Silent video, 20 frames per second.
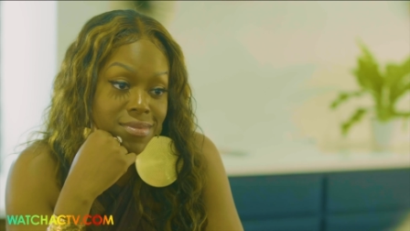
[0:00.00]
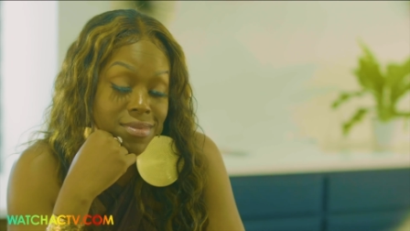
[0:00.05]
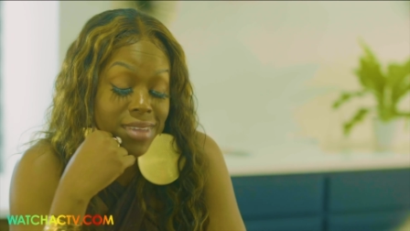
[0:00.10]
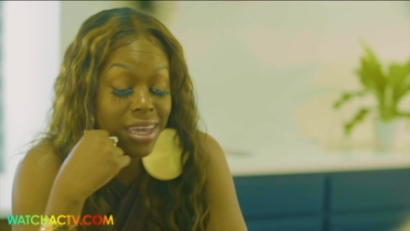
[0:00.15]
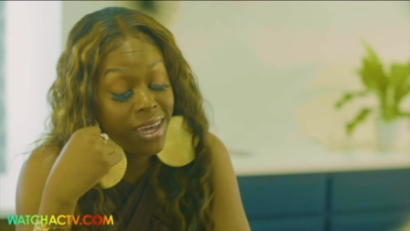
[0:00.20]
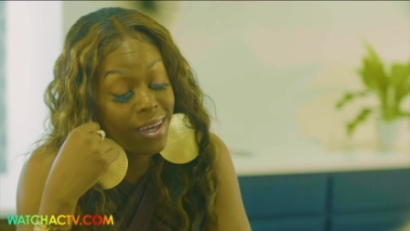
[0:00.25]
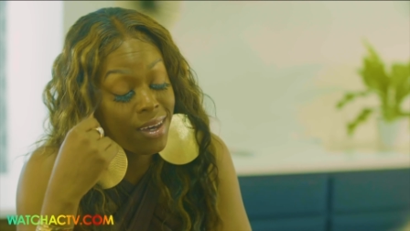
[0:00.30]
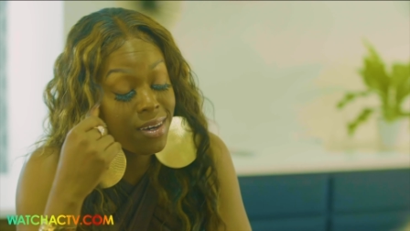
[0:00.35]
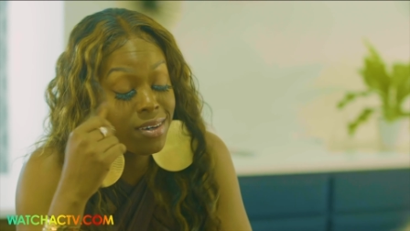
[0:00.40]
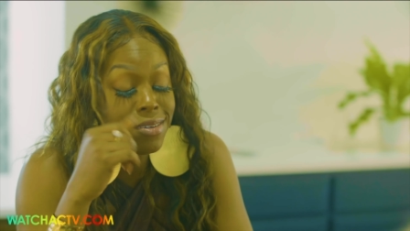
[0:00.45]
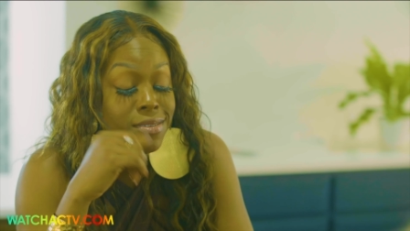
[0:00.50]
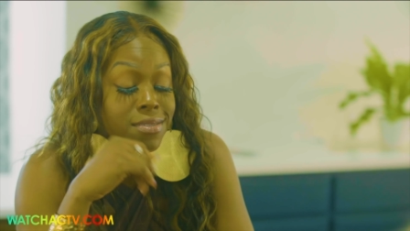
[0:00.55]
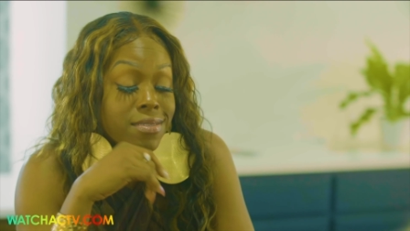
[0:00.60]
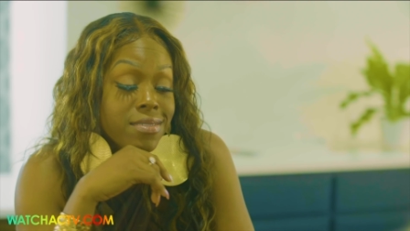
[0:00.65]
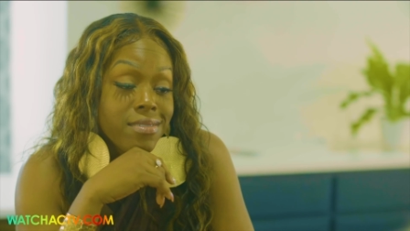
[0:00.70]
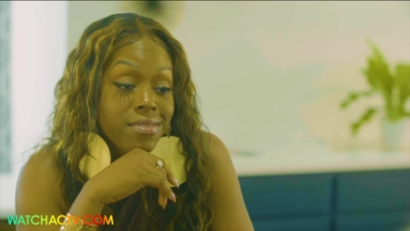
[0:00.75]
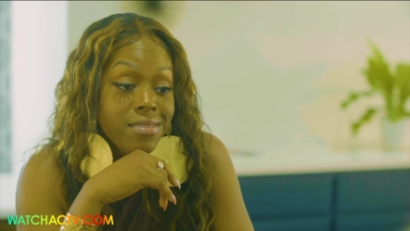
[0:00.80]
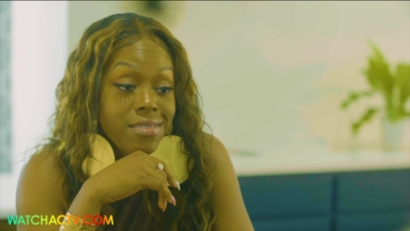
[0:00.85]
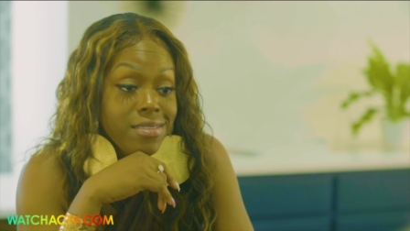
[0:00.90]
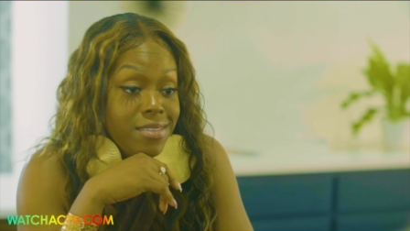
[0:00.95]
Hell,
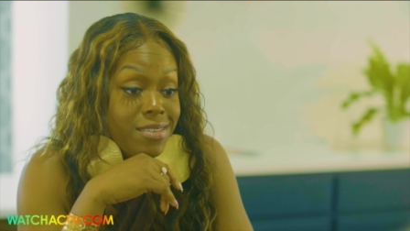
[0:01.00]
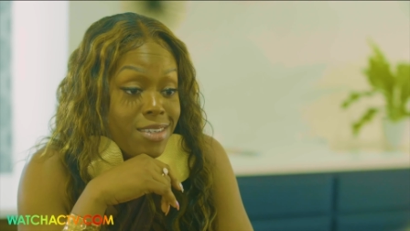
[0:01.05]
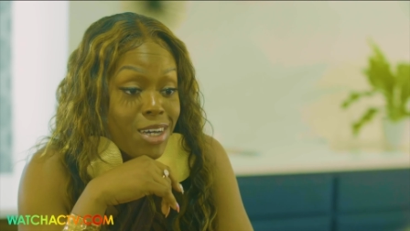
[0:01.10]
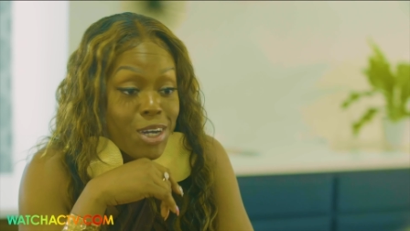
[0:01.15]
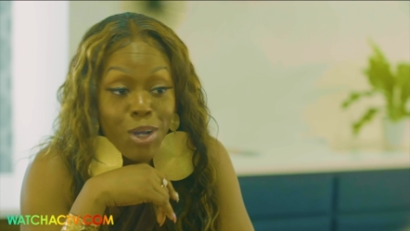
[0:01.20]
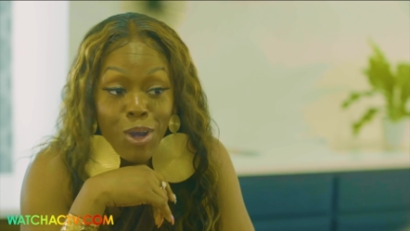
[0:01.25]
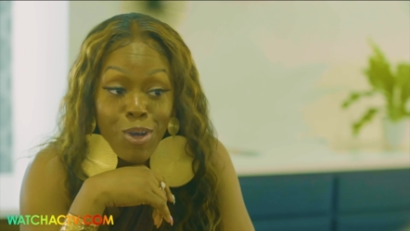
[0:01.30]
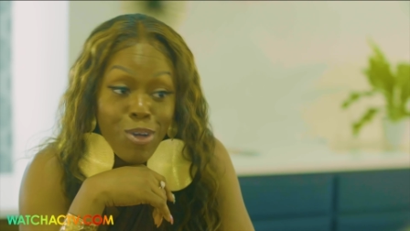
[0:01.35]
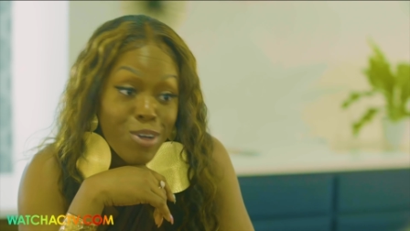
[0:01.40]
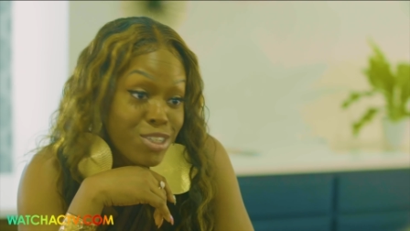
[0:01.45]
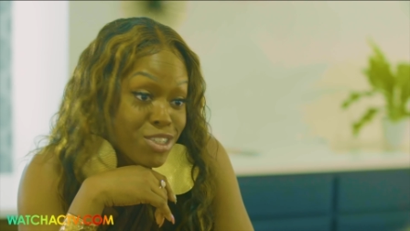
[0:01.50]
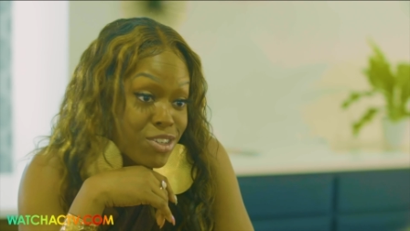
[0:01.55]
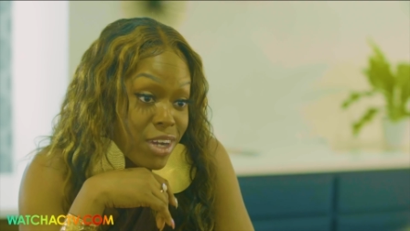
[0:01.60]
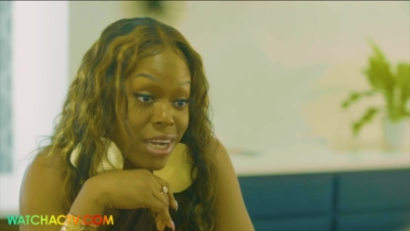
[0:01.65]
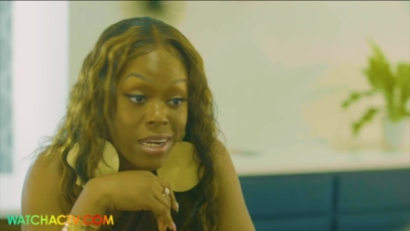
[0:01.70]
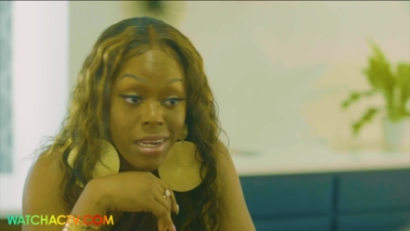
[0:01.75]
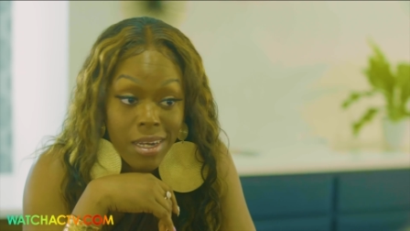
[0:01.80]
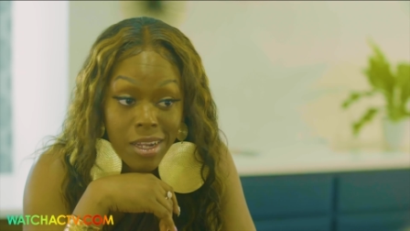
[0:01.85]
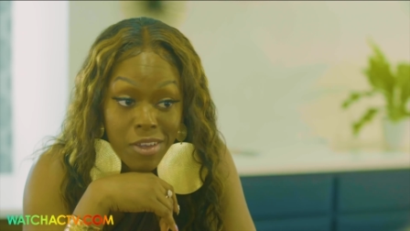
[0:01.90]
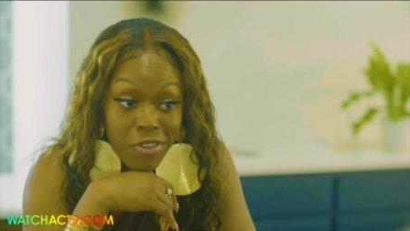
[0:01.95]
a golden
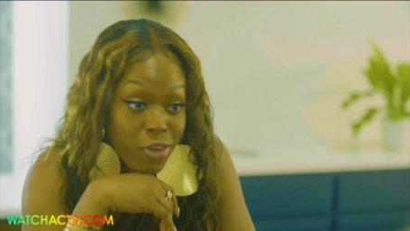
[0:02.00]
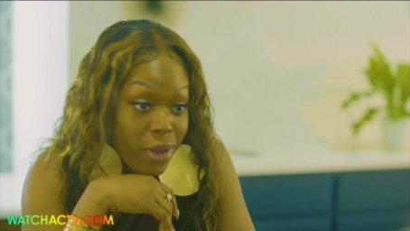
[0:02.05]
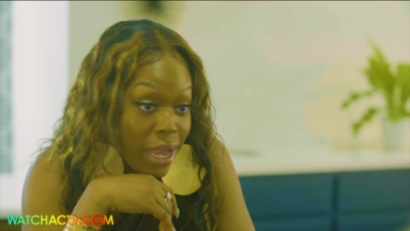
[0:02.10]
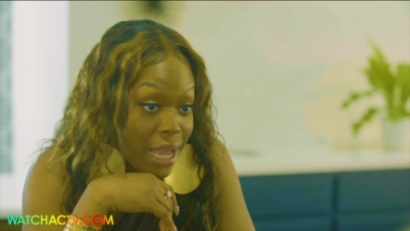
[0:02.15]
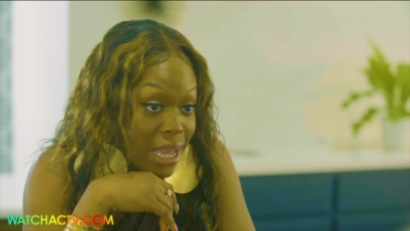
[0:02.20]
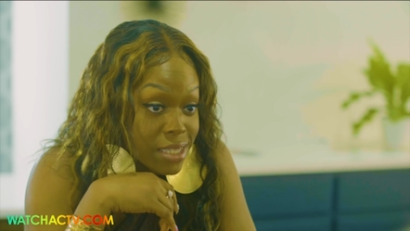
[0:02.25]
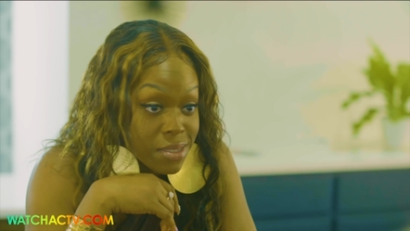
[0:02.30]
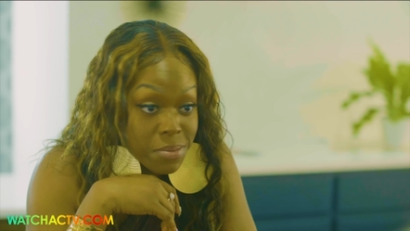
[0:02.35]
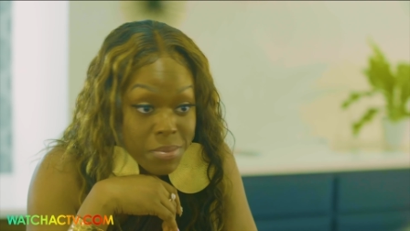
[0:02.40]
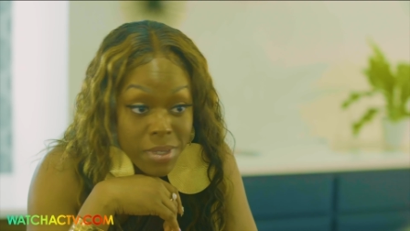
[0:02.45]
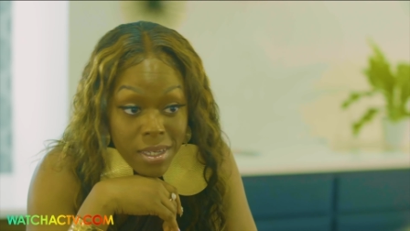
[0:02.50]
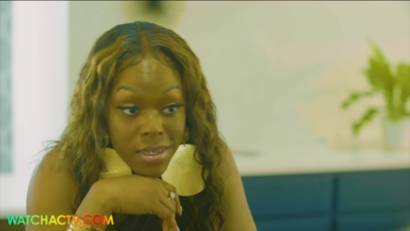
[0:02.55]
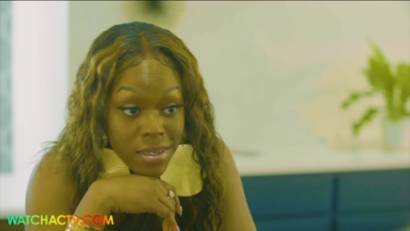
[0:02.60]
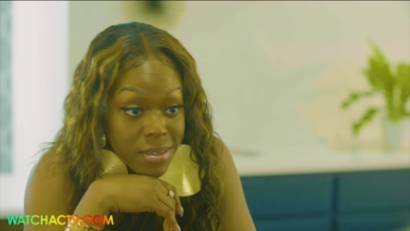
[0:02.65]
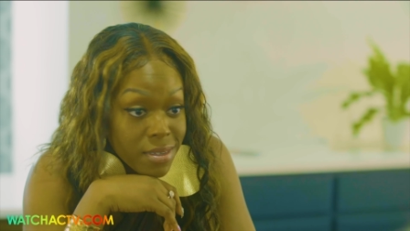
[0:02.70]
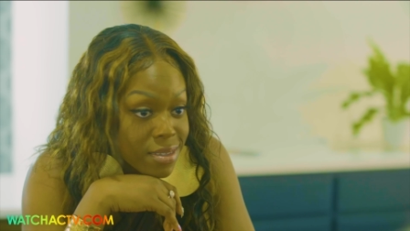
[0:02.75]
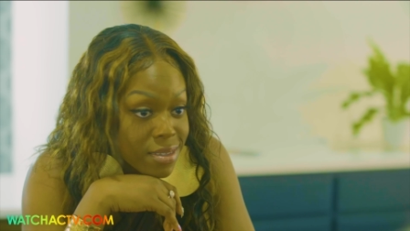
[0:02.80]
training is what it's mean.